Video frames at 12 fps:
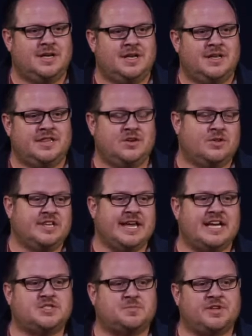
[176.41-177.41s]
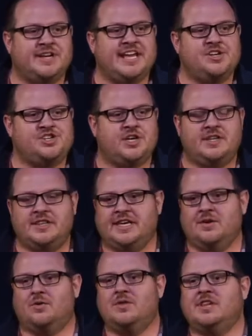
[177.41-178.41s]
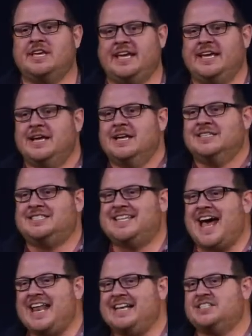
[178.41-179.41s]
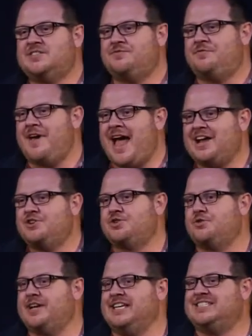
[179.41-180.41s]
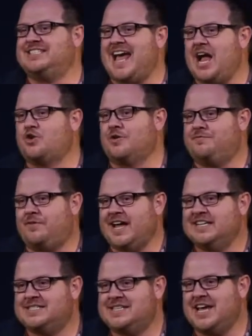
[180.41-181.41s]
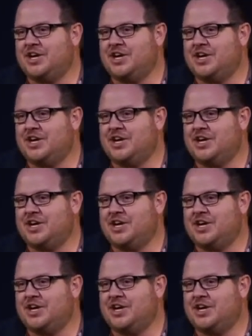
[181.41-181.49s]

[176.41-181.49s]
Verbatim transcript: The only explanation, the only satisfactory sacrifice that